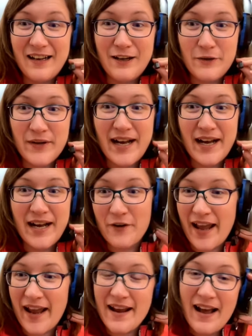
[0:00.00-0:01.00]
Oh God.
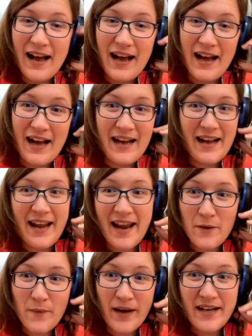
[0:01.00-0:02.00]
Okay.
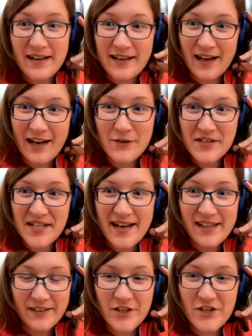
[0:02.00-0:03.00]
Anyway, Congress
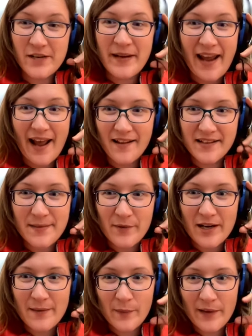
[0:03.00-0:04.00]
had a legitimate galaxy
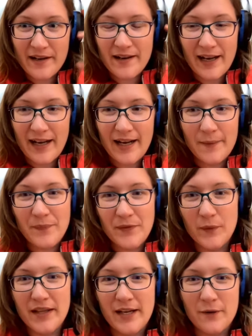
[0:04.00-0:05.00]
brain moment
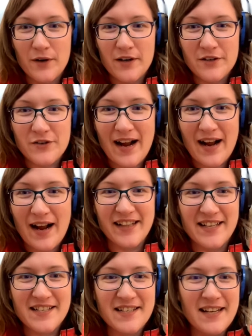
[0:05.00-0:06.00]
when they were
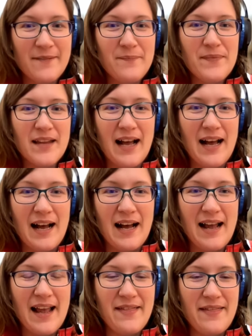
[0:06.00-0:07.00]
drafting this,
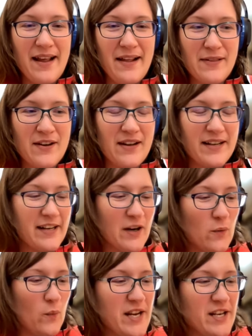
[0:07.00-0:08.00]
and they thought, you
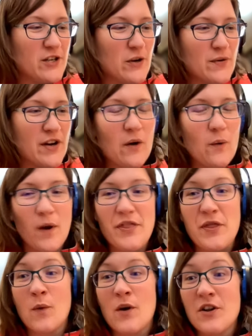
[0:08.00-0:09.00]
know, we don't know
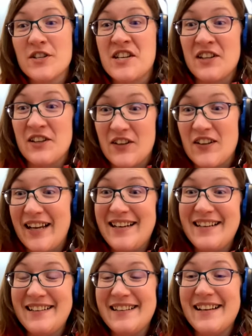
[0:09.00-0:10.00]
what the world is going to look
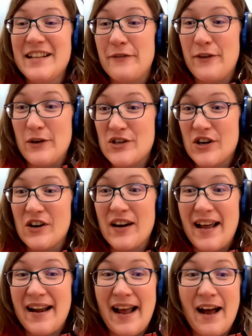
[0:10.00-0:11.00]
like in the future
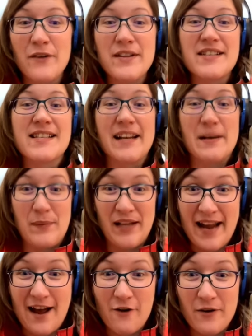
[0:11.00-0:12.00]
and how this is going to
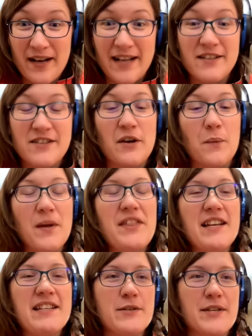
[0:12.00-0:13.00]
play out. And so what
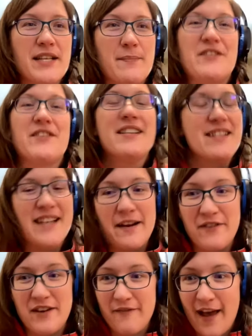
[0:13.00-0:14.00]
they did was they built in a
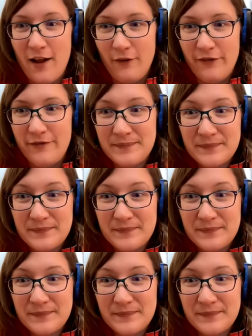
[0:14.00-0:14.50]
safety valve.